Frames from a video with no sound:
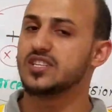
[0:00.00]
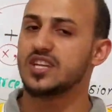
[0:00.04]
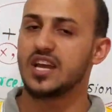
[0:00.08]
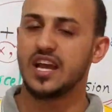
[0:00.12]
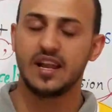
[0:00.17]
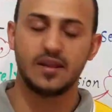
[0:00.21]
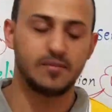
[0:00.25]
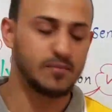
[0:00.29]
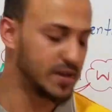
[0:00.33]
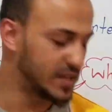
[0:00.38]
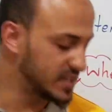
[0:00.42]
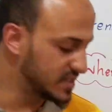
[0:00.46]
an
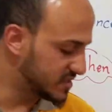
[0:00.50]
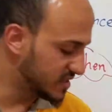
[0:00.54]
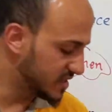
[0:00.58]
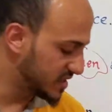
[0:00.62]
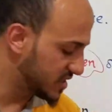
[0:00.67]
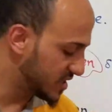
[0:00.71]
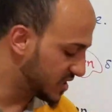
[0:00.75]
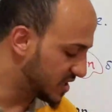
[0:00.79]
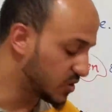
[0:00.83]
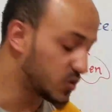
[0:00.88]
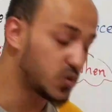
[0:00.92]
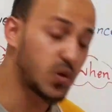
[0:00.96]

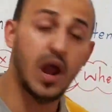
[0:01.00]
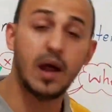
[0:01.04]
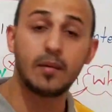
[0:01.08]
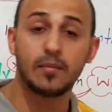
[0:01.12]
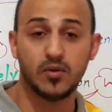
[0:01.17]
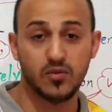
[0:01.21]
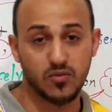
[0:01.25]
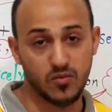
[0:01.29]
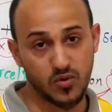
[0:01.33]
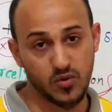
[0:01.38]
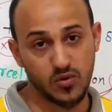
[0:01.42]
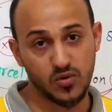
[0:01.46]
amazing grammar
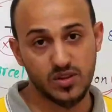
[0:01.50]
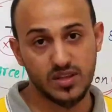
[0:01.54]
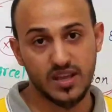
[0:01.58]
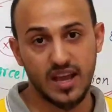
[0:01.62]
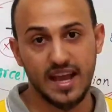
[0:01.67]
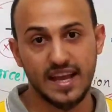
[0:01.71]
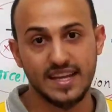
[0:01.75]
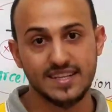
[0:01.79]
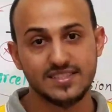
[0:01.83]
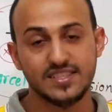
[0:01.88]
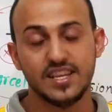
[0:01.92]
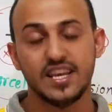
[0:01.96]
rule,
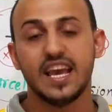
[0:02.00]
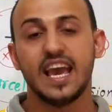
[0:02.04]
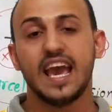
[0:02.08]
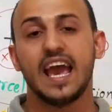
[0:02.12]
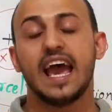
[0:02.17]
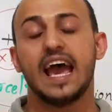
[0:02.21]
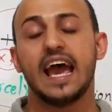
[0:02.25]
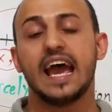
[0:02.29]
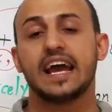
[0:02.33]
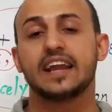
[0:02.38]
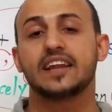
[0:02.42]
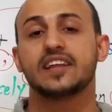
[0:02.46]
guys.
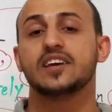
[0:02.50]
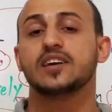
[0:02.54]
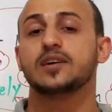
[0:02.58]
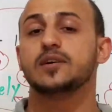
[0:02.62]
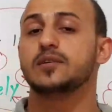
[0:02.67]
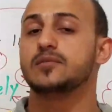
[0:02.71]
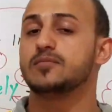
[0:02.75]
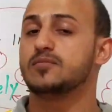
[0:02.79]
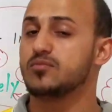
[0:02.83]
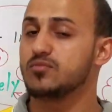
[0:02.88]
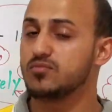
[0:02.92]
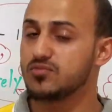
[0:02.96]
And
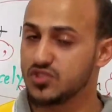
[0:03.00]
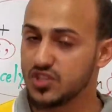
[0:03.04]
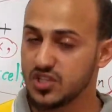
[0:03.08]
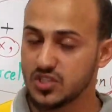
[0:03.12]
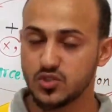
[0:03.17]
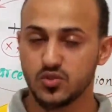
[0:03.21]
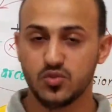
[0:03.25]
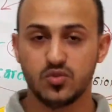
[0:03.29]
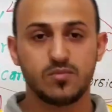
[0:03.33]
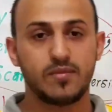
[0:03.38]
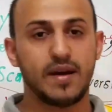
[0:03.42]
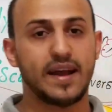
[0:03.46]
just
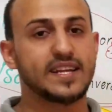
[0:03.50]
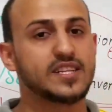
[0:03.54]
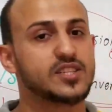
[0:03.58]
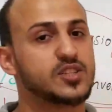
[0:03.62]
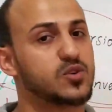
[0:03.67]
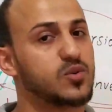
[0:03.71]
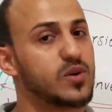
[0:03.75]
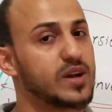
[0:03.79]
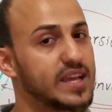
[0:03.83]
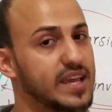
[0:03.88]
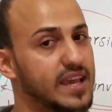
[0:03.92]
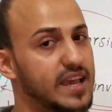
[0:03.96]
remind you
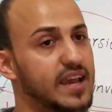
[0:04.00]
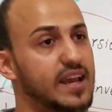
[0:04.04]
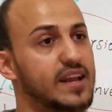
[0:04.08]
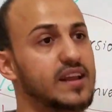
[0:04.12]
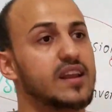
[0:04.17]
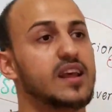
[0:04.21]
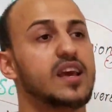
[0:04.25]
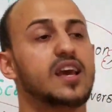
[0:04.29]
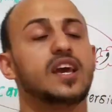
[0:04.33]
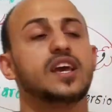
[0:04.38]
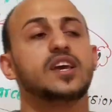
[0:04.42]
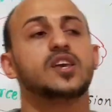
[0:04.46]
again,
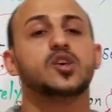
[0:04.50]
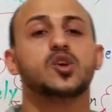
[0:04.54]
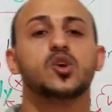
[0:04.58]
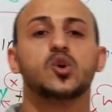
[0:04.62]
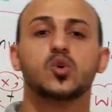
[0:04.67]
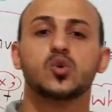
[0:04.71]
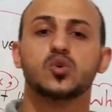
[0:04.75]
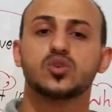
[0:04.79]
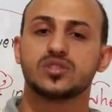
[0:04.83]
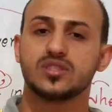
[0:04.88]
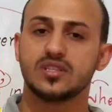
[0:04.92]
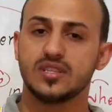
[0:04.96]
use